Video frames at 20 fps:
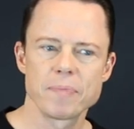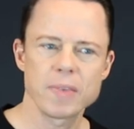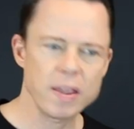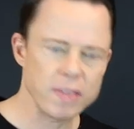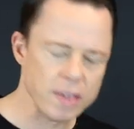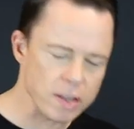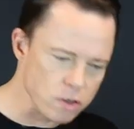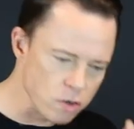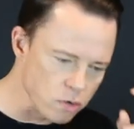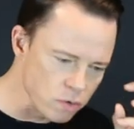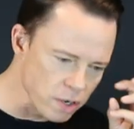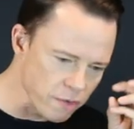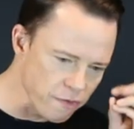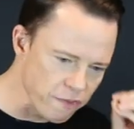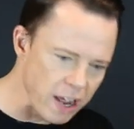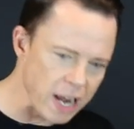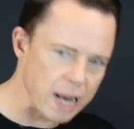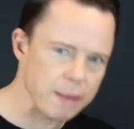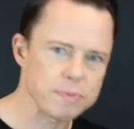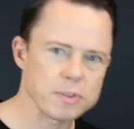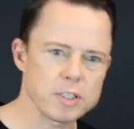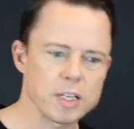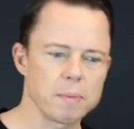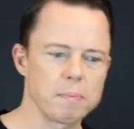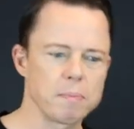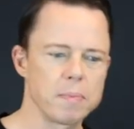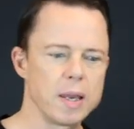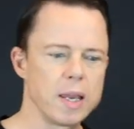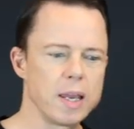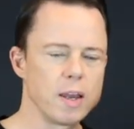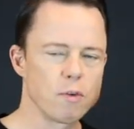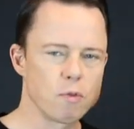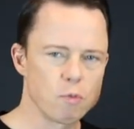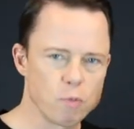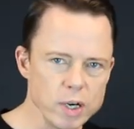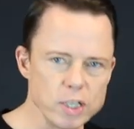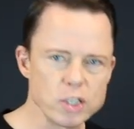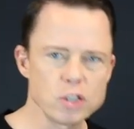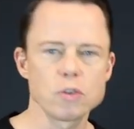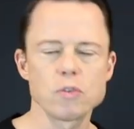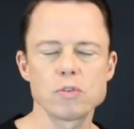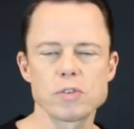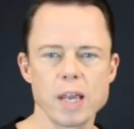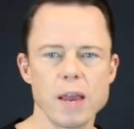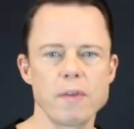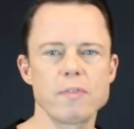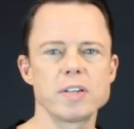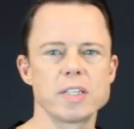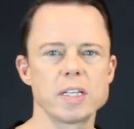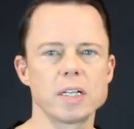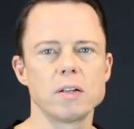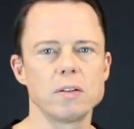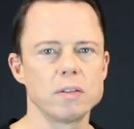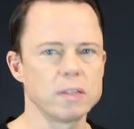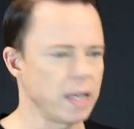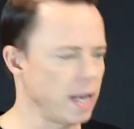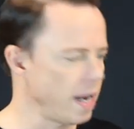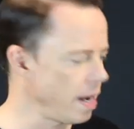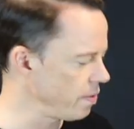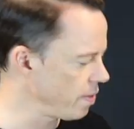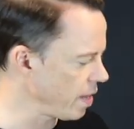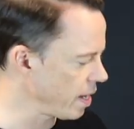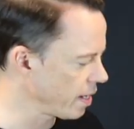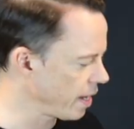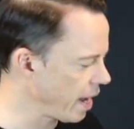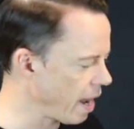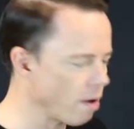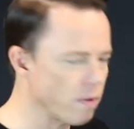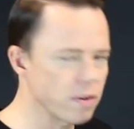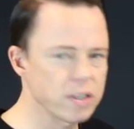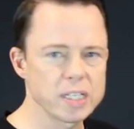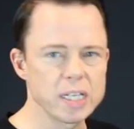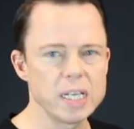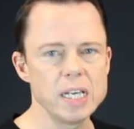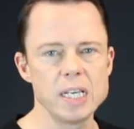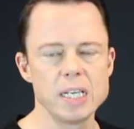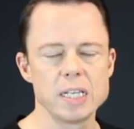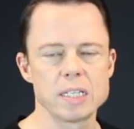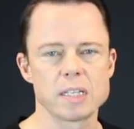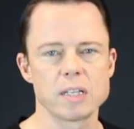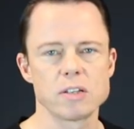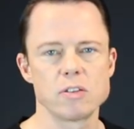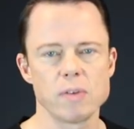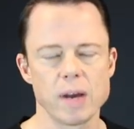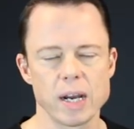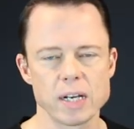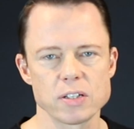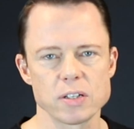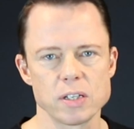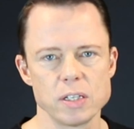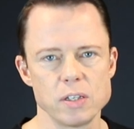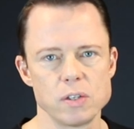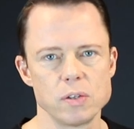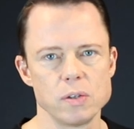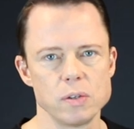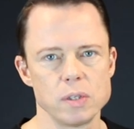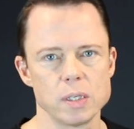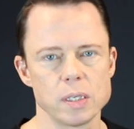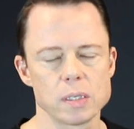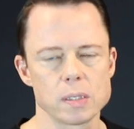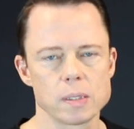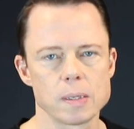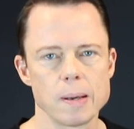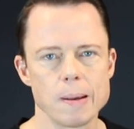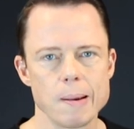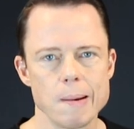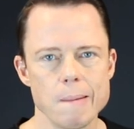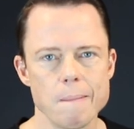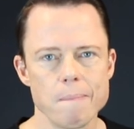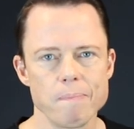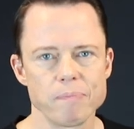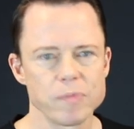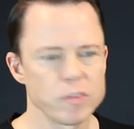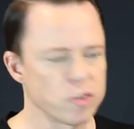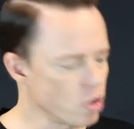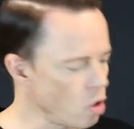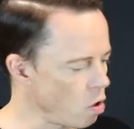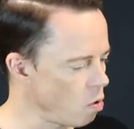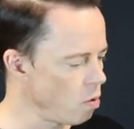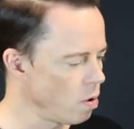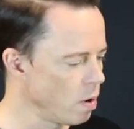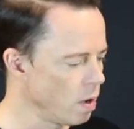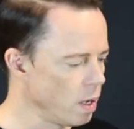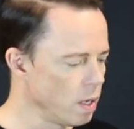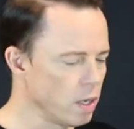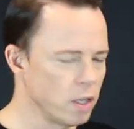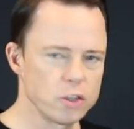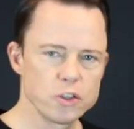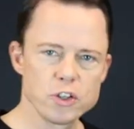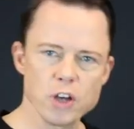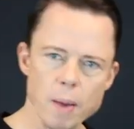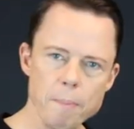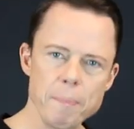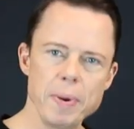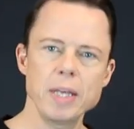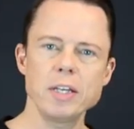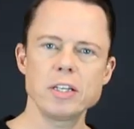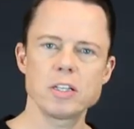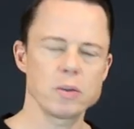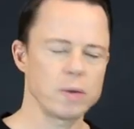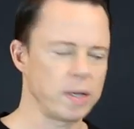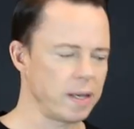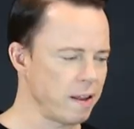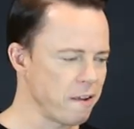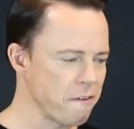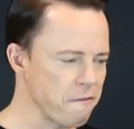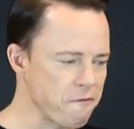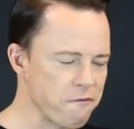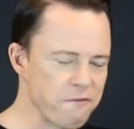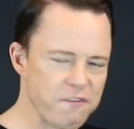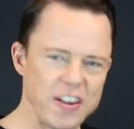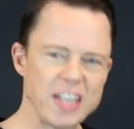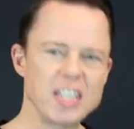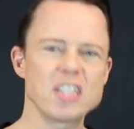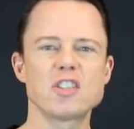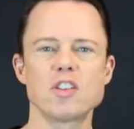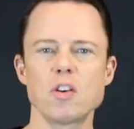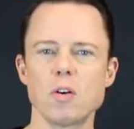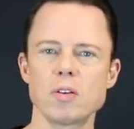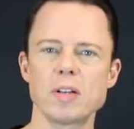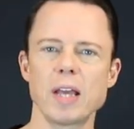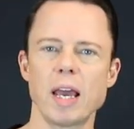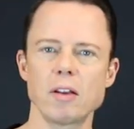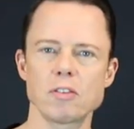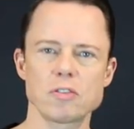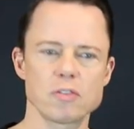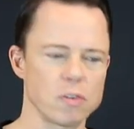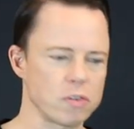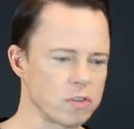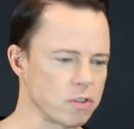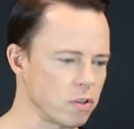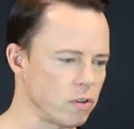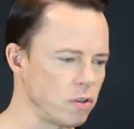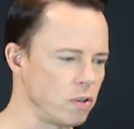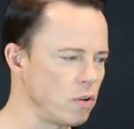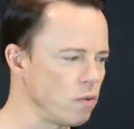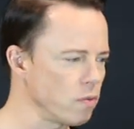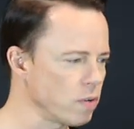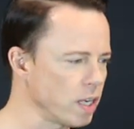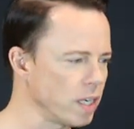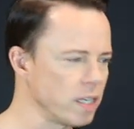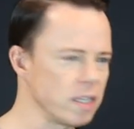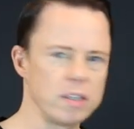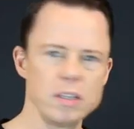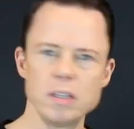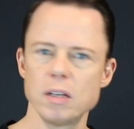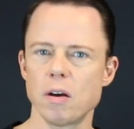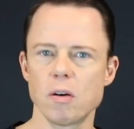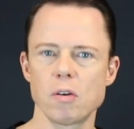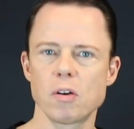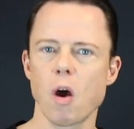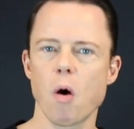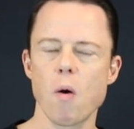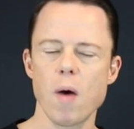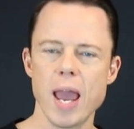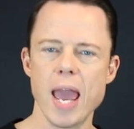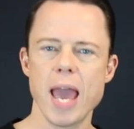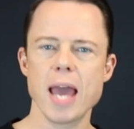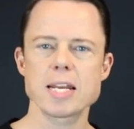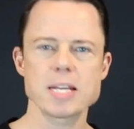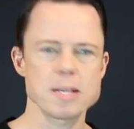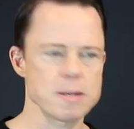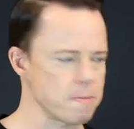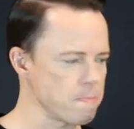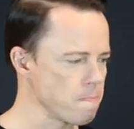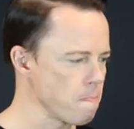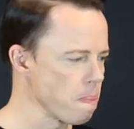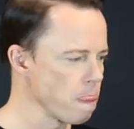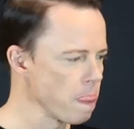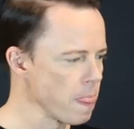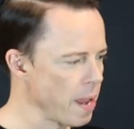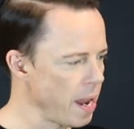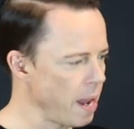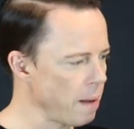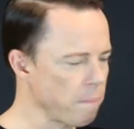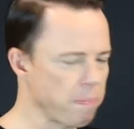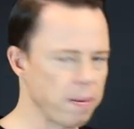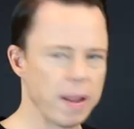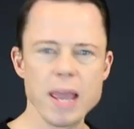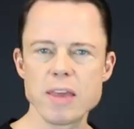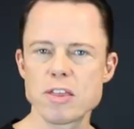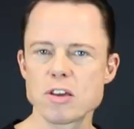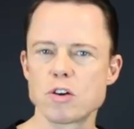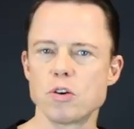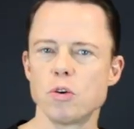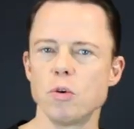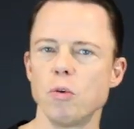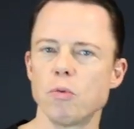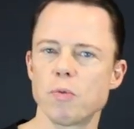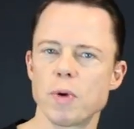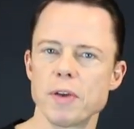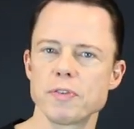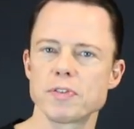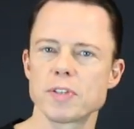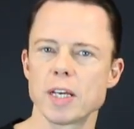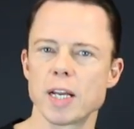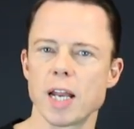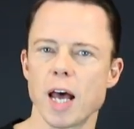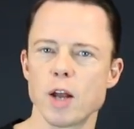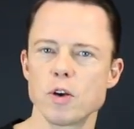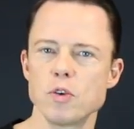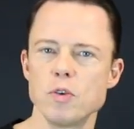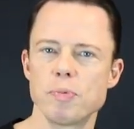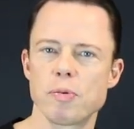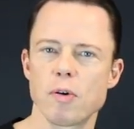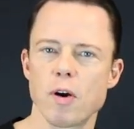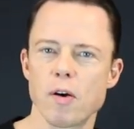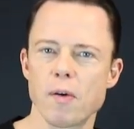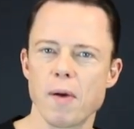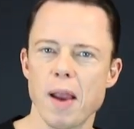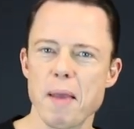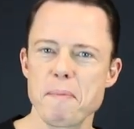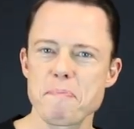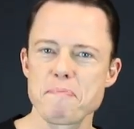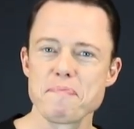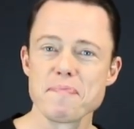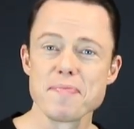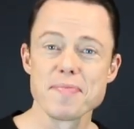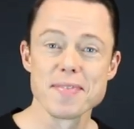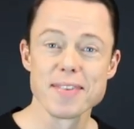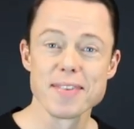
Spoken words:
And then you develop some rituals every single day that guarantees that you actually do this. So jump into it. Fix your downstroke so you can, you know, go ahead and play the cool riffs in our new program.